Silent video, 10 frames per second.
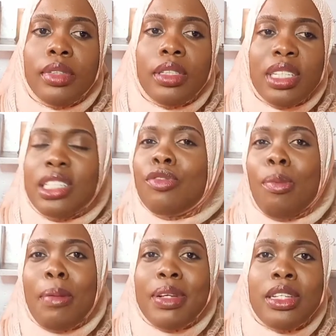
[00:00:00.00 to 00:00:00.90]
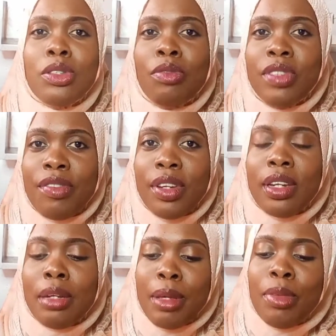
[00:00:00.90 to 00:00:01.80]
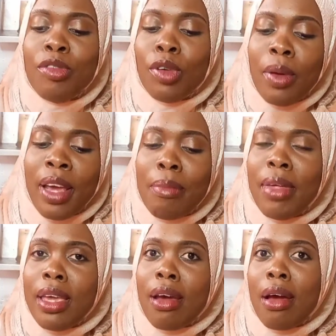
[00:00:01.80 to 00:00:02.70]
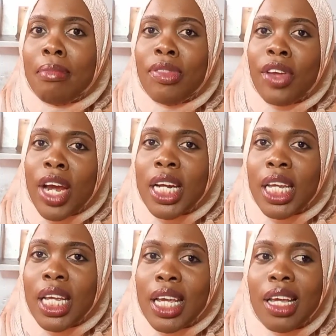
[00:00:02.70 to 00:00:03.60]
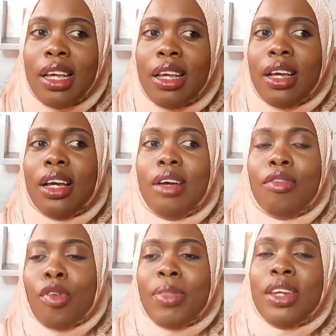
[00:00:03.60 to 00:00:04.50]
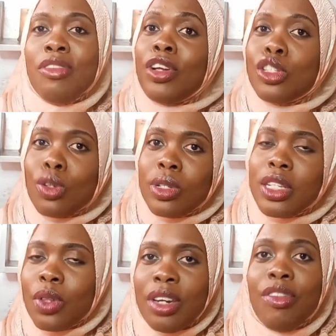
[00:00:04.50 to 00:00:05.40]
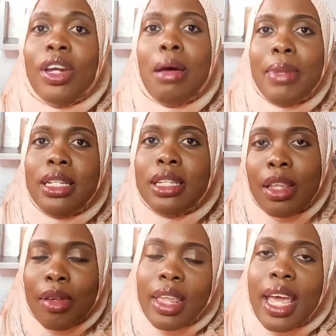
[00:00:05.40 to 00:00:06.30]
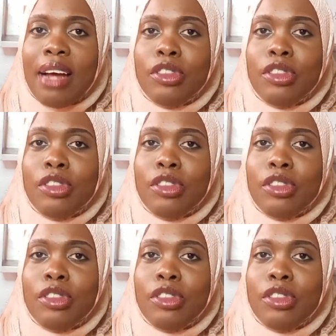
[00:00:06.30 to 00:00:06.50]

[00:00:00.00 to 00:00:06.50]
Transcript: this is for purposes of definitely maybe following up the income that they're earning from the different sources of the different companies that they have.